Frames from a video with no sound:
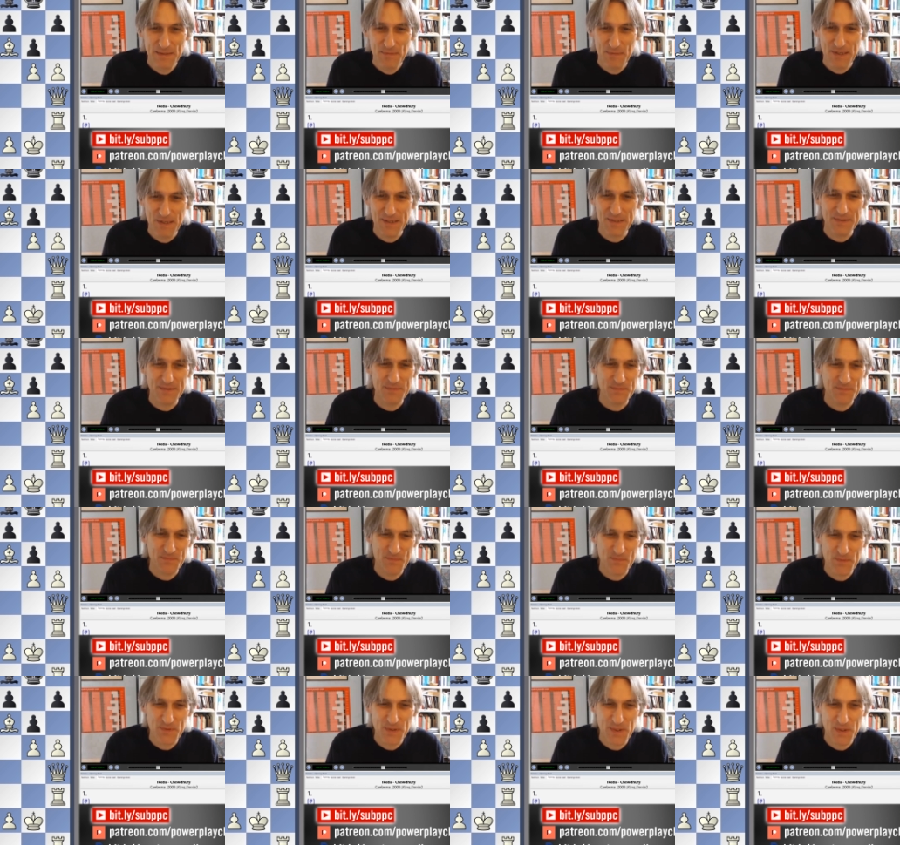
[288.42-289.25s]
Well,
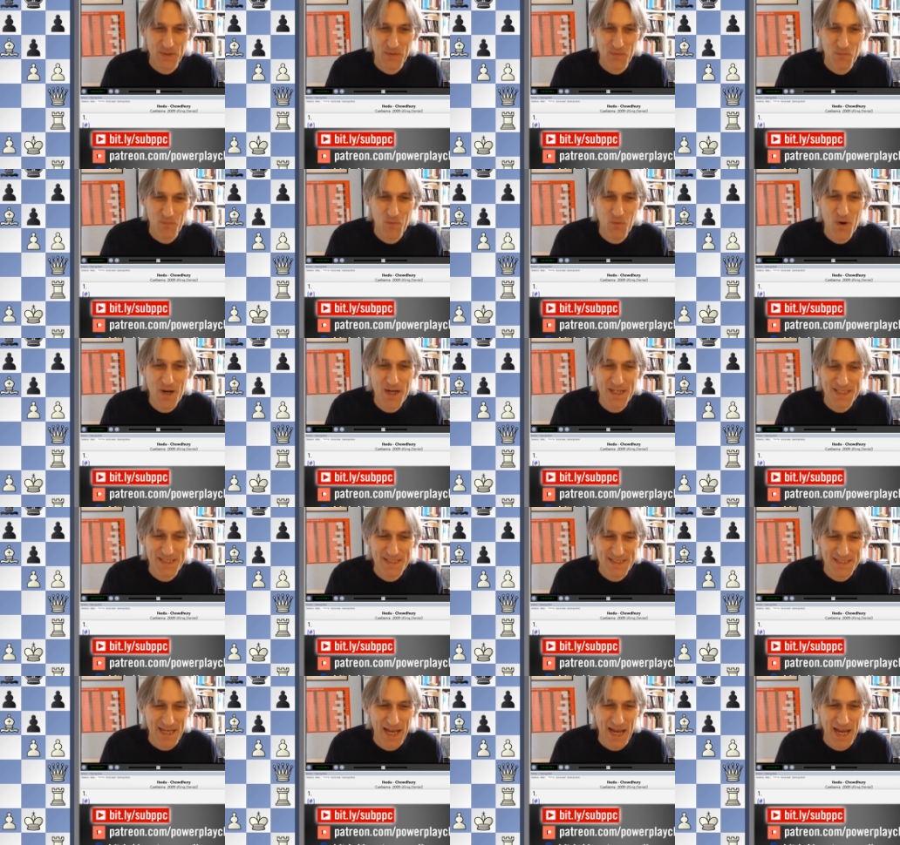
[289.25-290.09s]

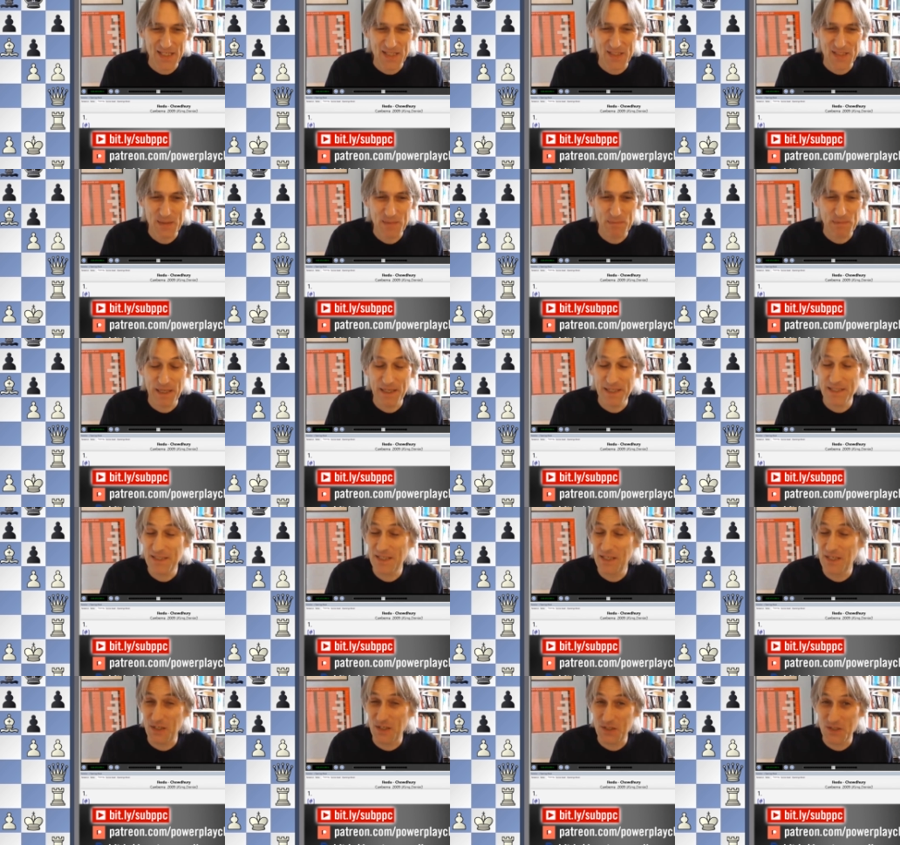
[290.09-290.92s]
white actually
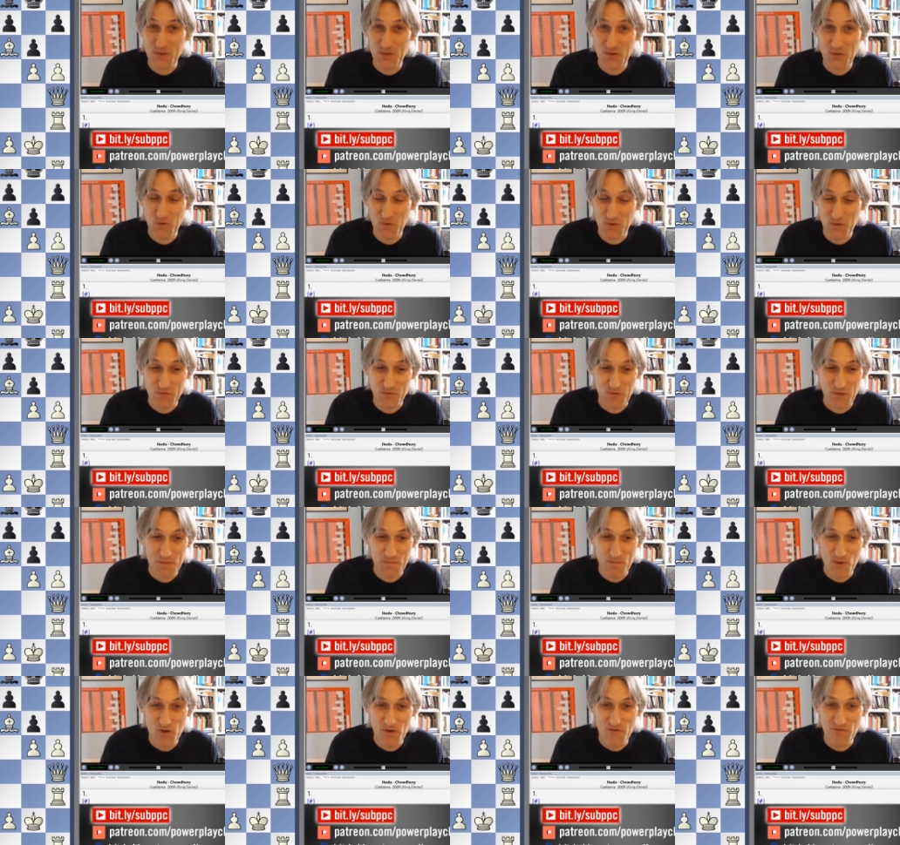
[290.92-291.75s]
played the
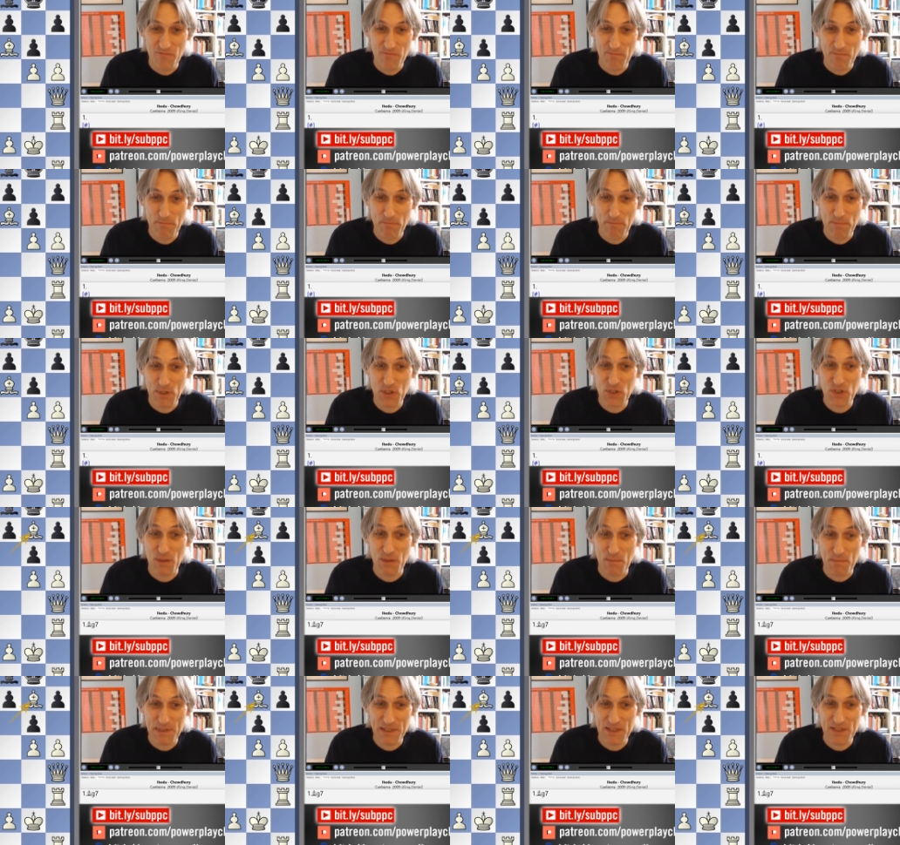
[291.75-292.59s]
extraordinary move
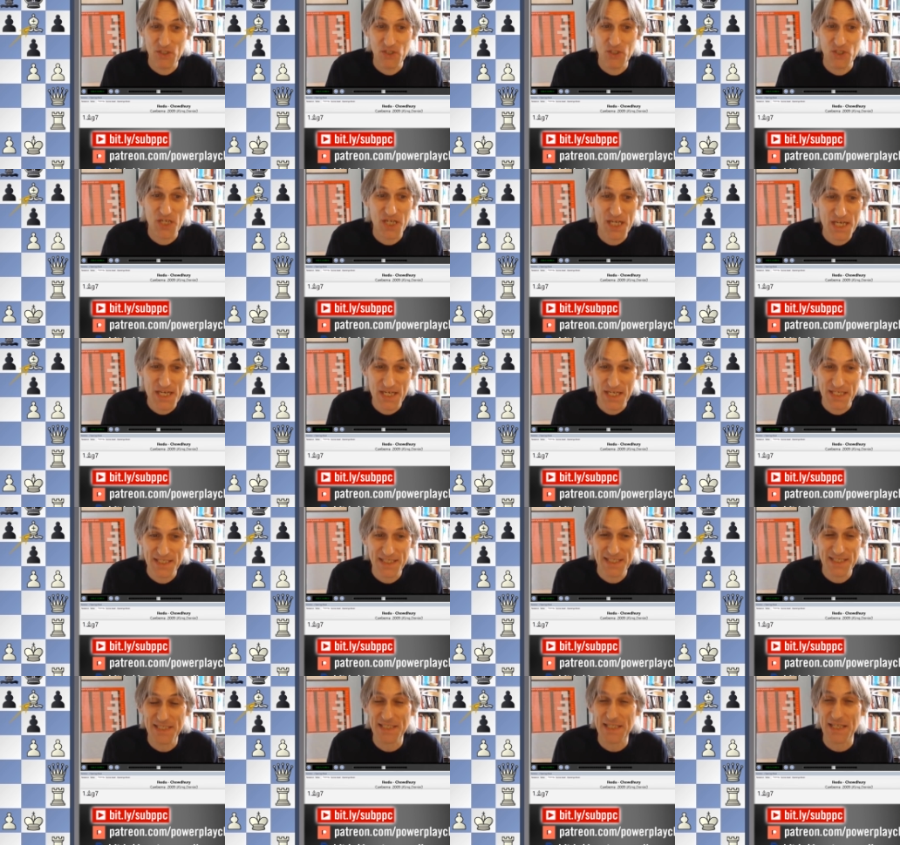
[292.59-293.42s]
bishop
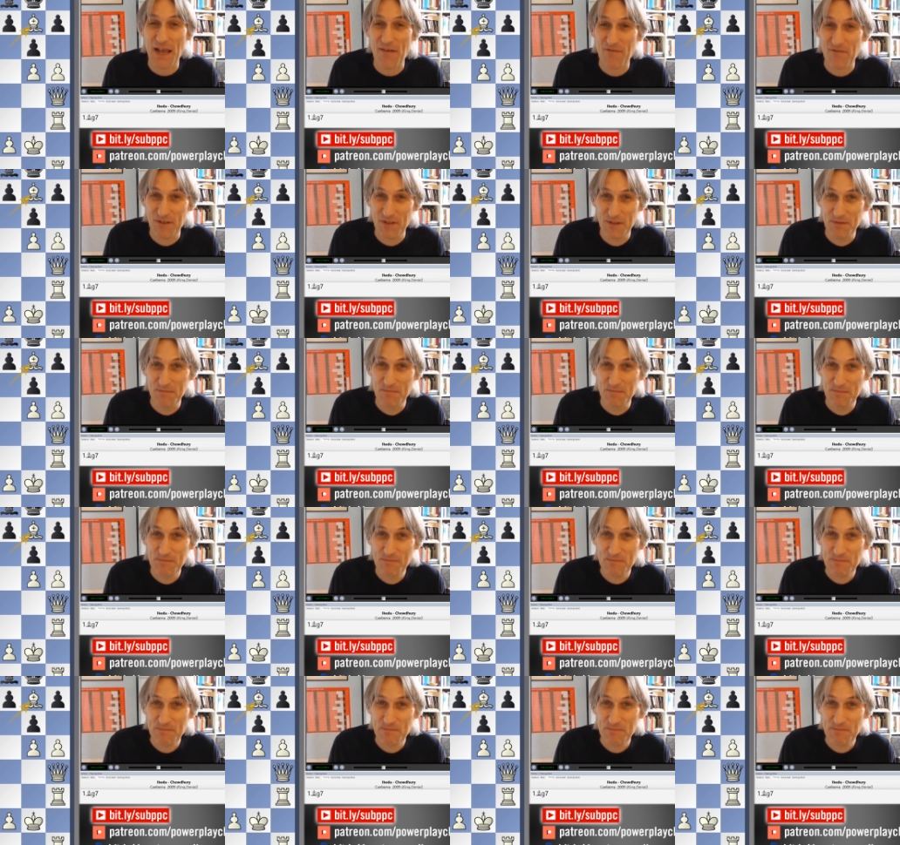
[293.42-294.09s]
g7.